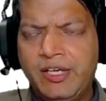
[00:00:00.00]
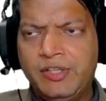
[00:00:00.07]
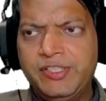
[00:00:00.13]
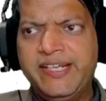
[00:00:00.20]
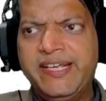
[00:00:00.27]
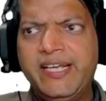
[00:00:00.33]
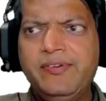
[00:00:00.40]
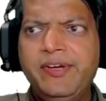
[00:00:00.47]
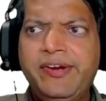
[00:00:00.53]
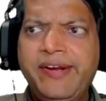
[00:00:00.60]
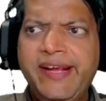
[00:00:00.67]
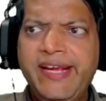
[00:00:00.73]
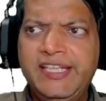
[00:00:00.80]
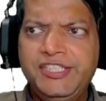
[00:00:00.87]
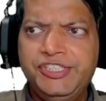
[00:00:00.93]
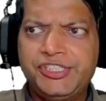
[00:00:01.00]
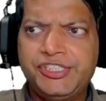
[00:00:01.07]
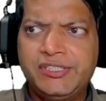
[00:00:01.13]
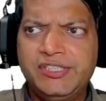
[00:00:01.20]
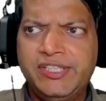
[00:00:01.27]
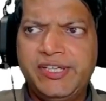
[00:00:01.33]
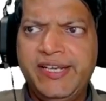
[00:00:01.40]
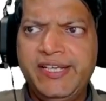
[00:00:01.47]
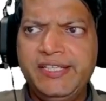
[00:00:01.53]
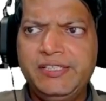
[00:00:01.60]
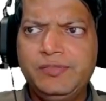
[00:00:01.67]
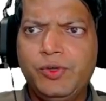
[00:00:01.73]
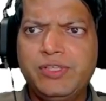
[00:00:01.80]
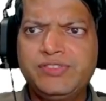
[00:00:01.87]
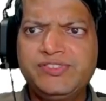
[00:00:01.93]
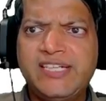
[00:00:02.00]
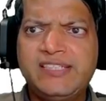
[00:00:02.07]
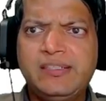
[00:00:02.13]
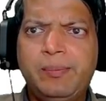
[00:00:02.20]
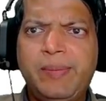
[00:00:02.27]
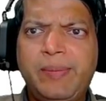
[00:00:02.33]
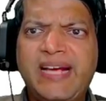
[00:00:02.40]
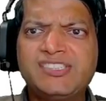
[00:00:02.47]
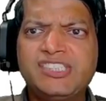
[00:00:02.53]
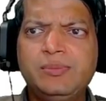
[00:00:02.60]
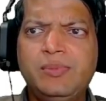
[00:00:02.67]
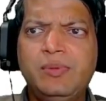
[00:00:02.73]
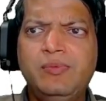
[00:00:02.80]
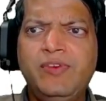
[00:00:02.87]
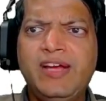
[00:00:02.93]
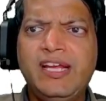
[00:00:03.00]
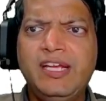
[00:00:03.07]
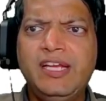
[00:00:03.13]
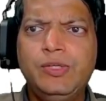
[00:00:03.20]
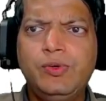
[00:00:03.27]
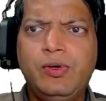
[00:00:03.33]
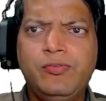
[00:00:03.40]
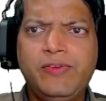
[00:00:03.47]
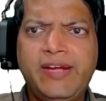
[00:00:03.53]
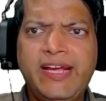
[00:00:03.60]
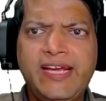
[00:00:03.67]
Now they gave a range, and the range was that the maximum value of